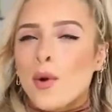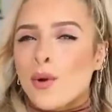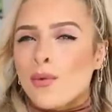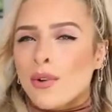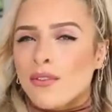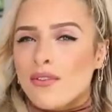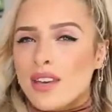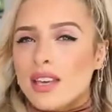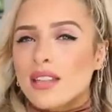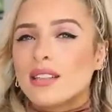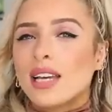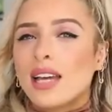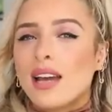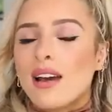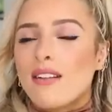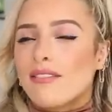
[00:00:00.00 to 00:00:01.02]
more
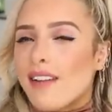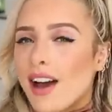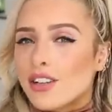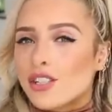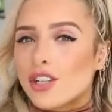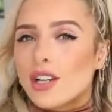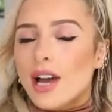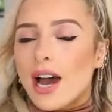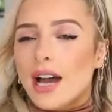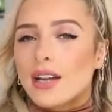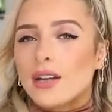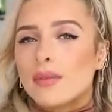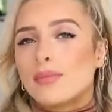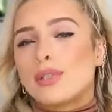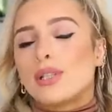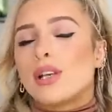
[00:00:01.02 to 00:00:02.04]
revealing fashion
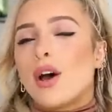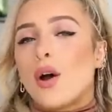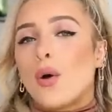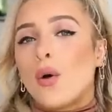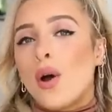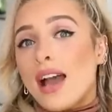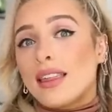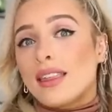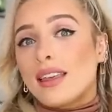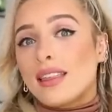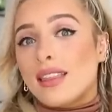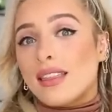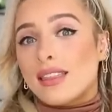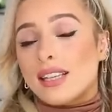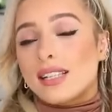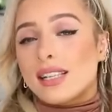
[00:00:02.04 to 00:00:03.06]
item. So I think
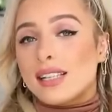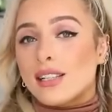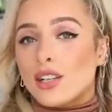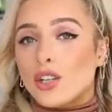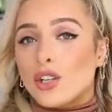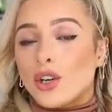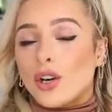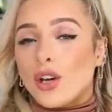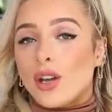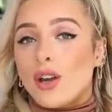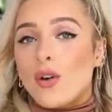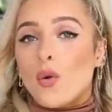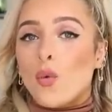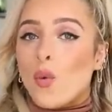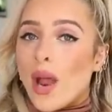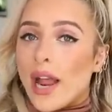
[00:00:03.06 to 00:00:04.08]
that this is a
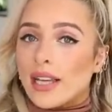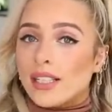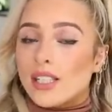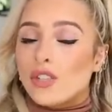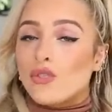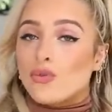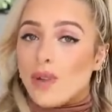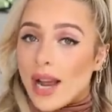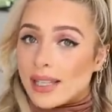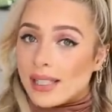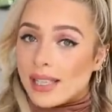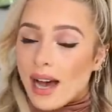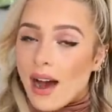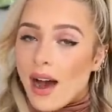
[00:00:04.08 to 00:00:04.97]
good way to dress